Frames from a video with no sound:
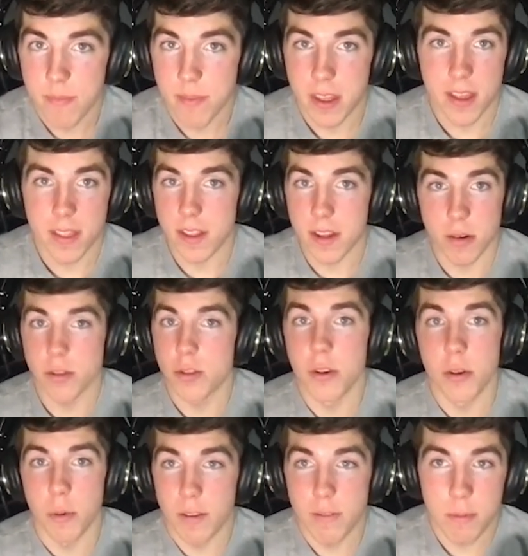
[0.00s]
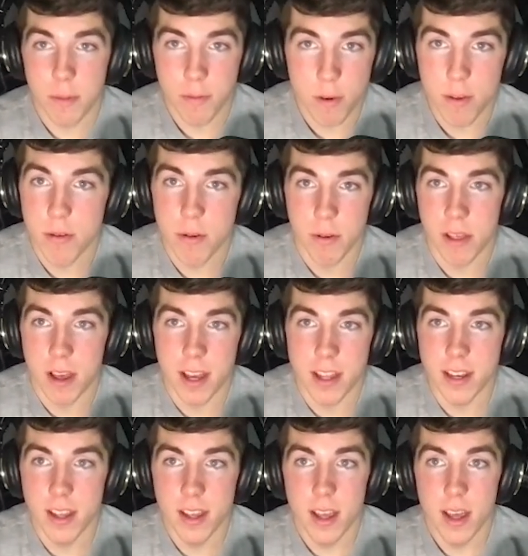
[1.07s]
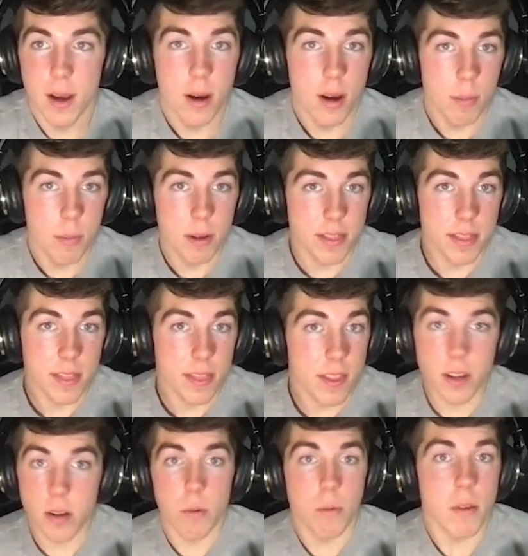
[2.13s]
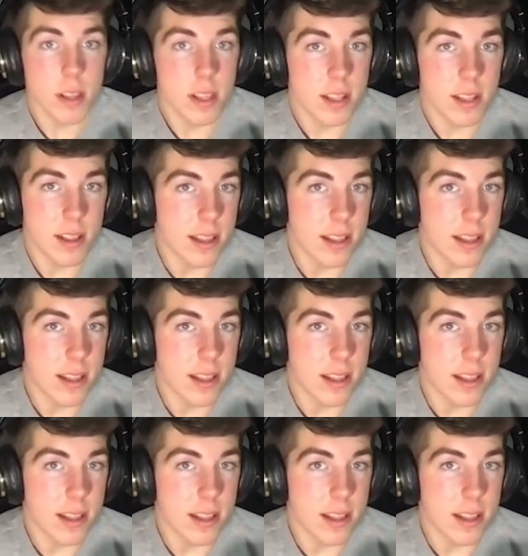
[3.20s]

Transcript: They don't shoot it well from the free throw line, but they don't really